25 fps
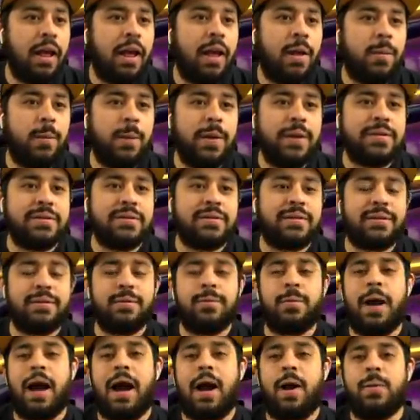And we just
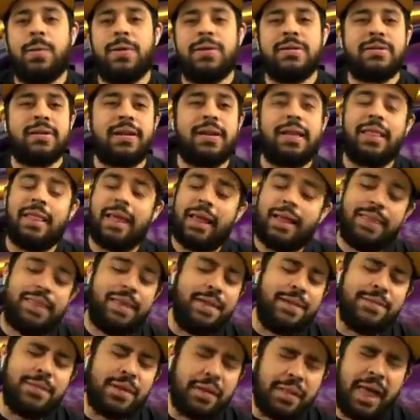wow, we just
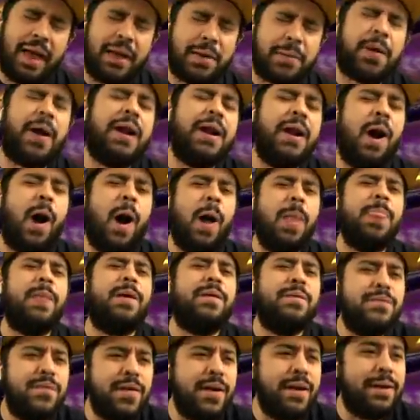leave a like right now on
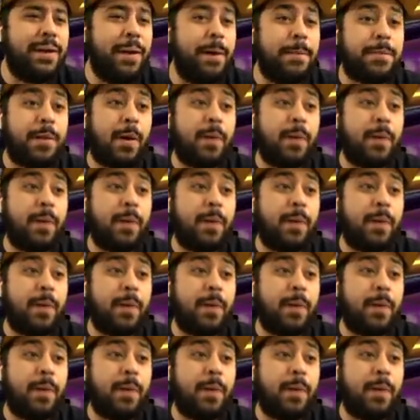the video,